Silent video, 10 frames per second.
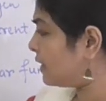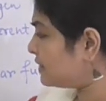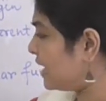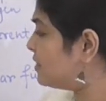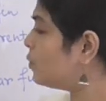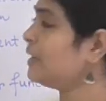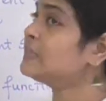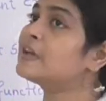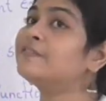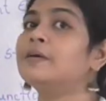Then the
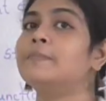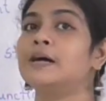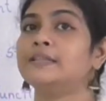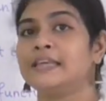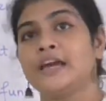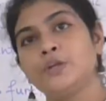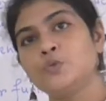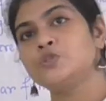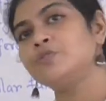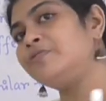wings of the bird, they are
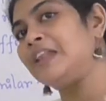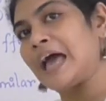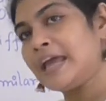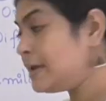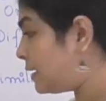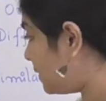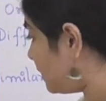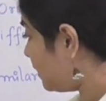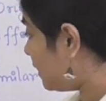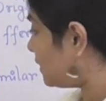used to fly.
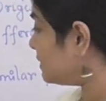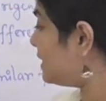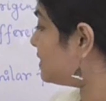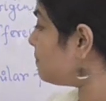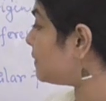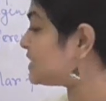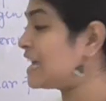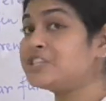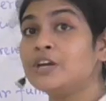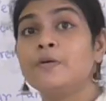Then the
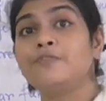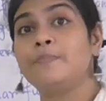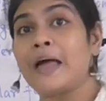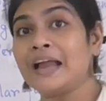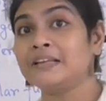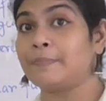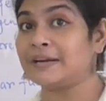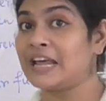patagium of bat,